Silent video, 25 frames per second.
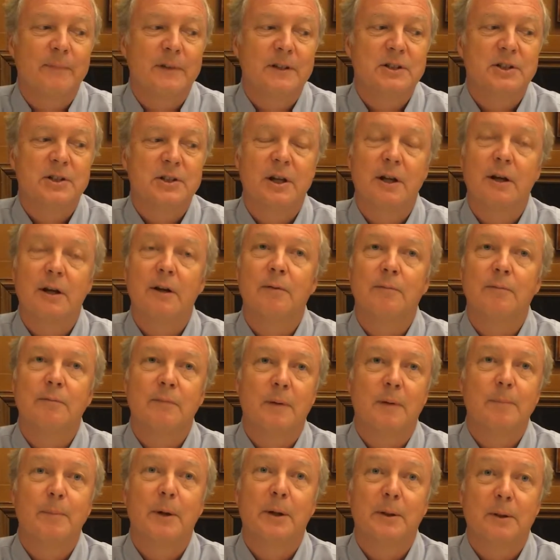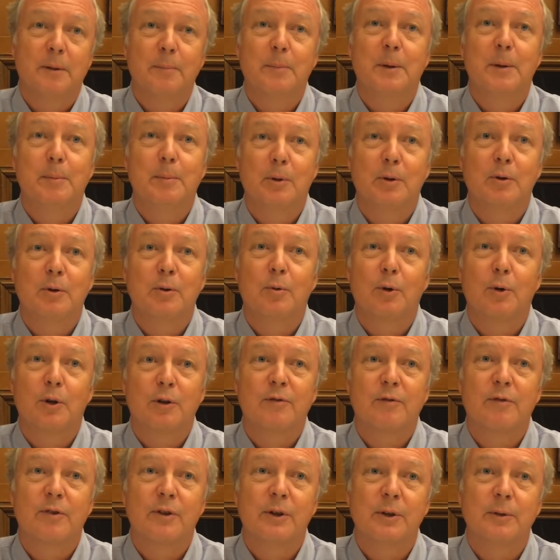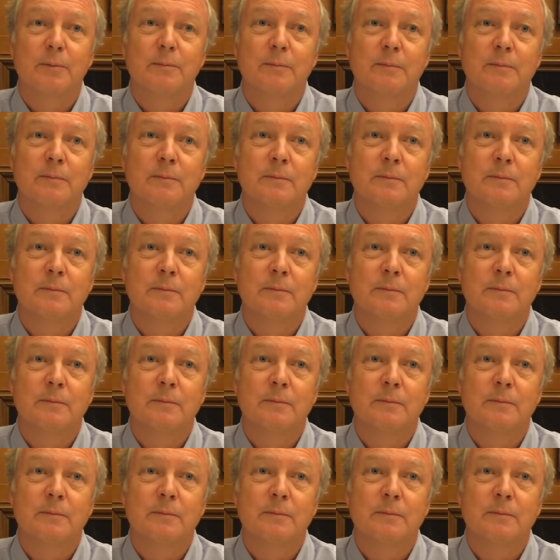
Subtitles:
That you care about the people who work for you.